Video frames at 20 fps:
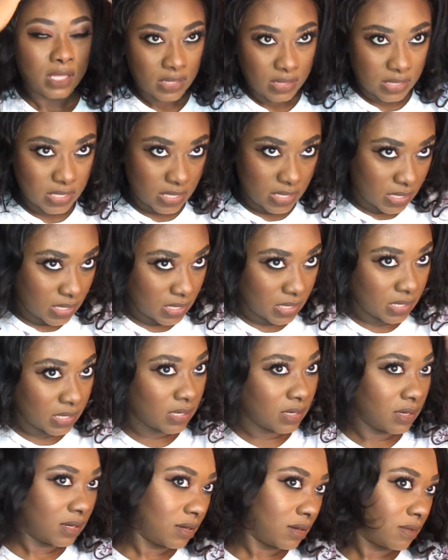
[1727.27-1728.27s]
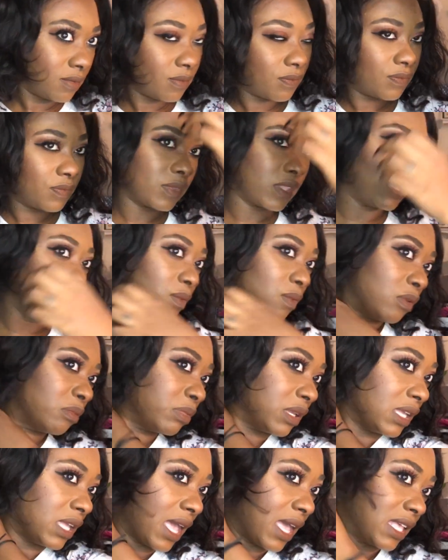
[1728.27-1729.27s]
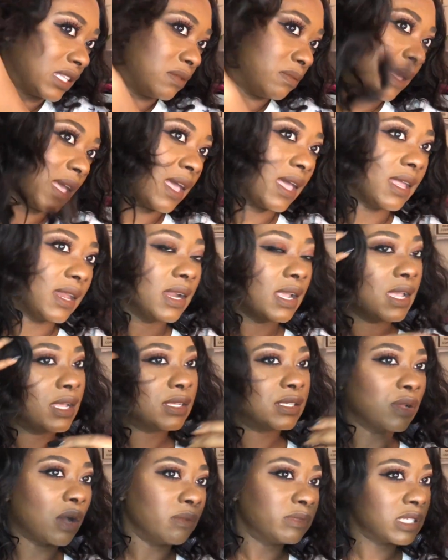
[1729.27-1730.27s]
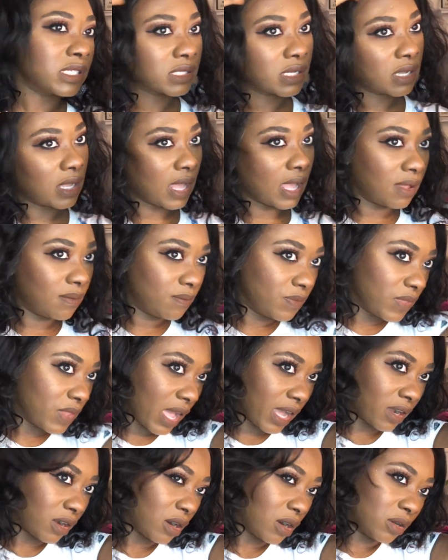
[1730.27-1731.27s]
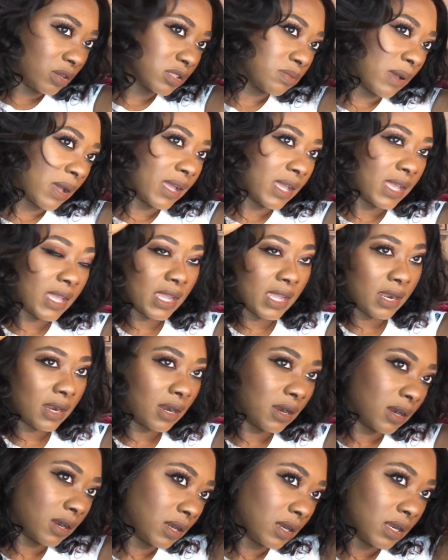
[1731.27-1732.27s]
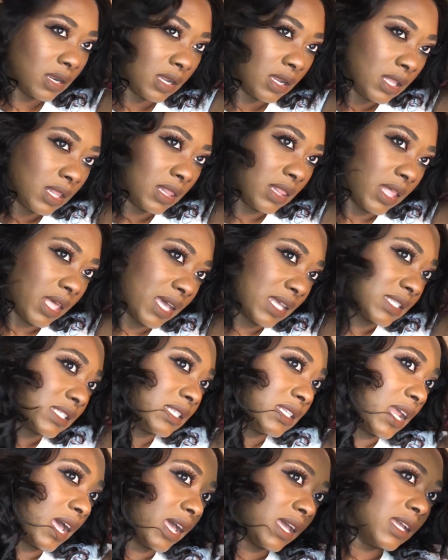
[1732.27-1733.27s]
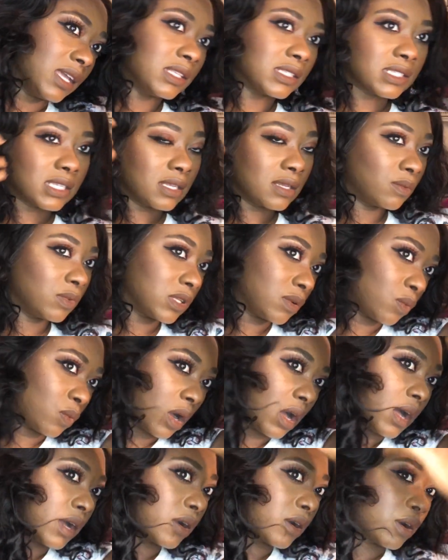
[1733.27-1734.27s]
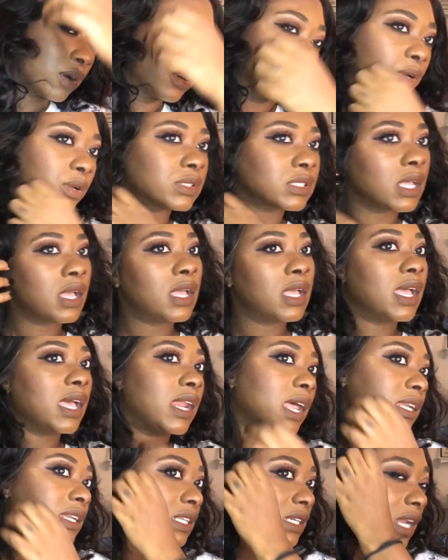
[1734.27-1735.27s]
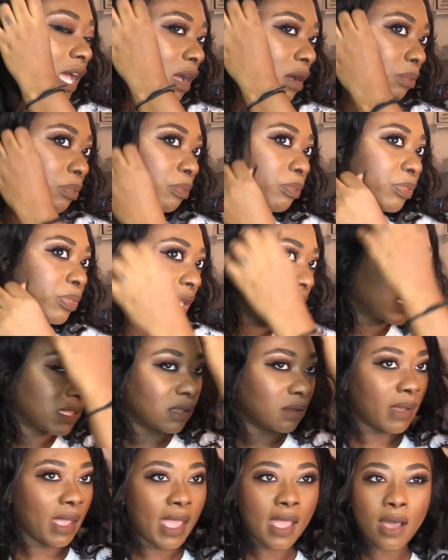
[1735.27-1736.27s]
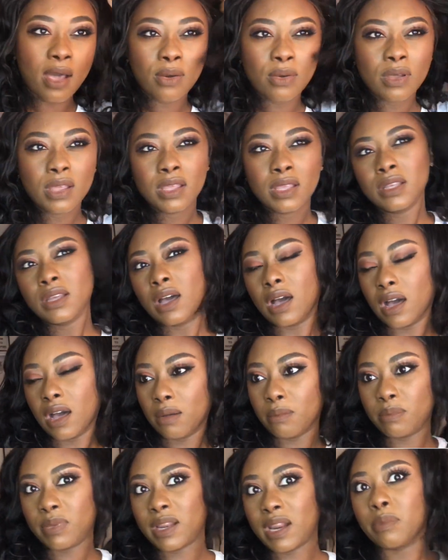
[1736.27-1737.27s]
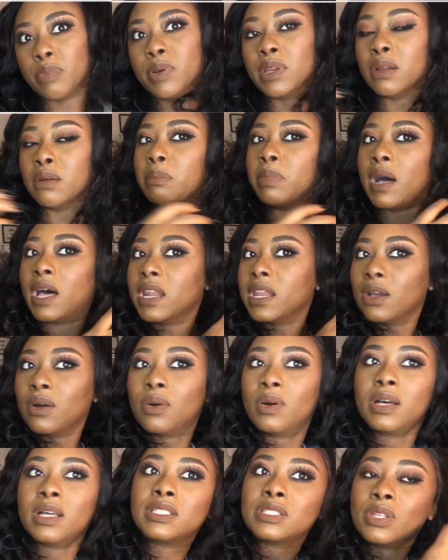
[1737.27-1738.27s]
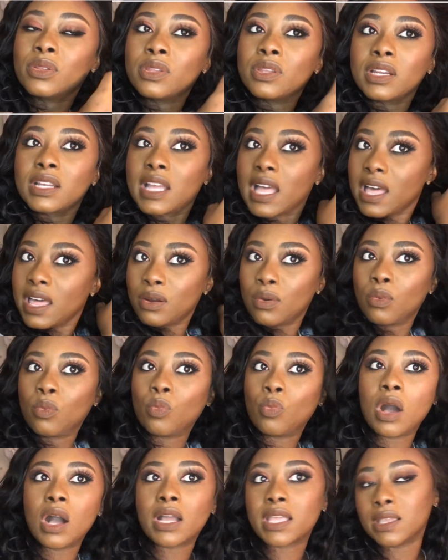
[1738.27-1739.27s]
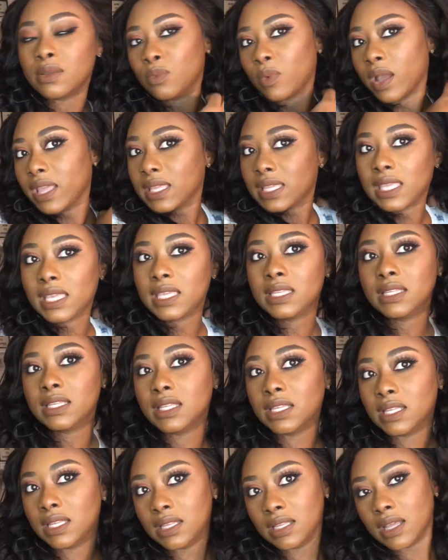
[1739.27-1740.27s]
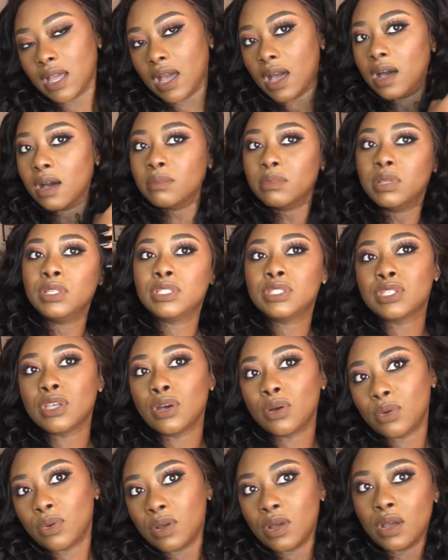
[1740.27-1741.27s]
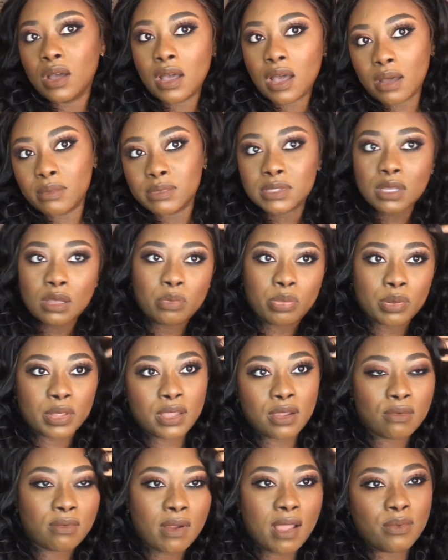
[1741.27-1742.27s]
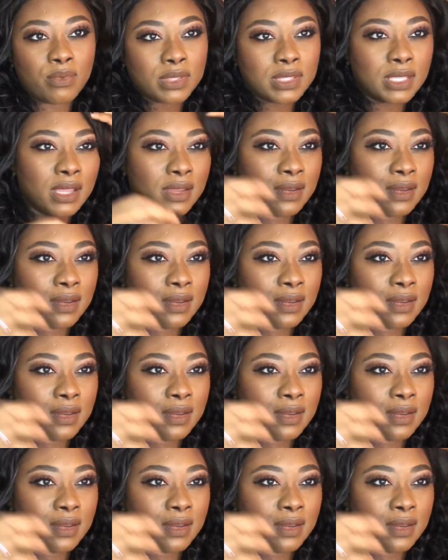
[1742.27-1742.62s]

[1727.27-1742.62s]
then it won't be as bad. So I curled my hair last night with wand curls, and I did not pick them out, but I put a bonnet on, so they're kind of wonky wanky. So I'm just gonna play around with it